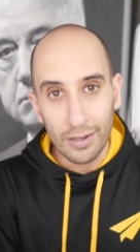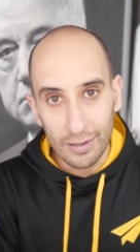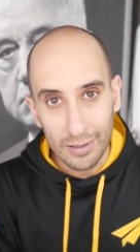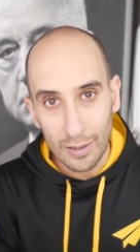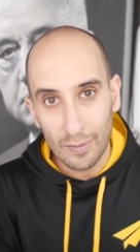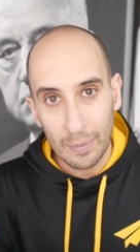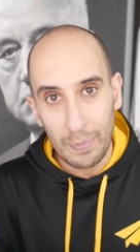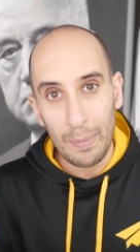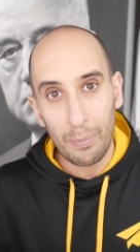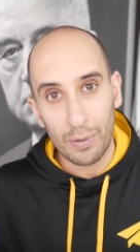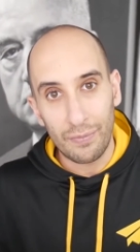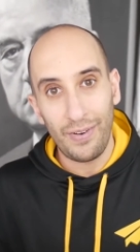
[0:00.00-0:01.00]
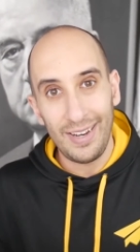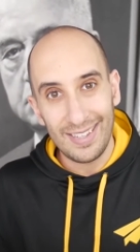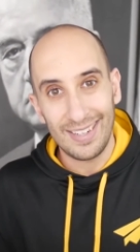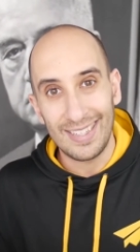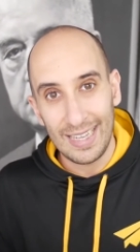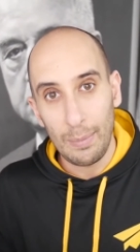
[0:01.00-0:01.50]
You're going to serve the people who are
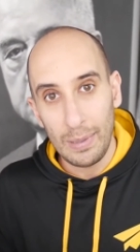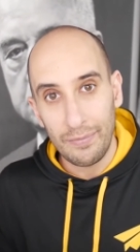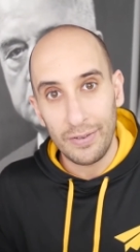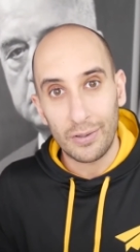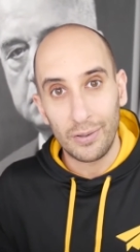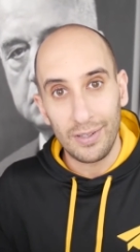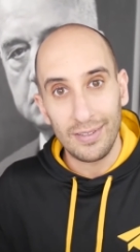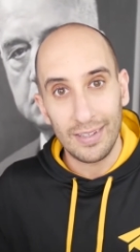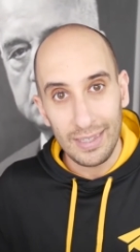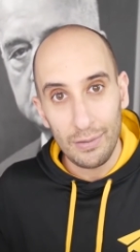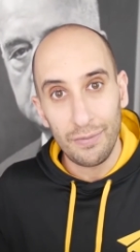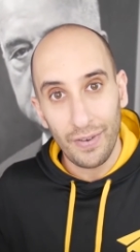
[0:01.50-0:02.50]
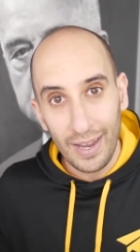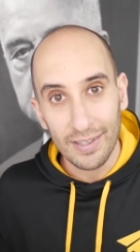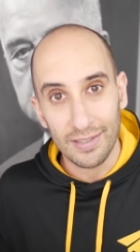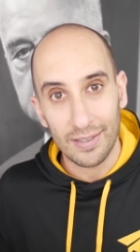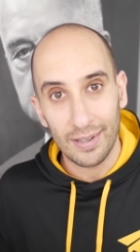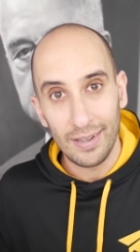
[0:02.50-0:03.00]
facing the same difficulties that you
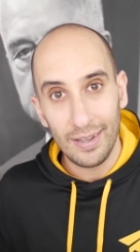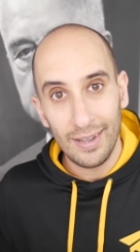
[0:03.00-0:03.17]
faced.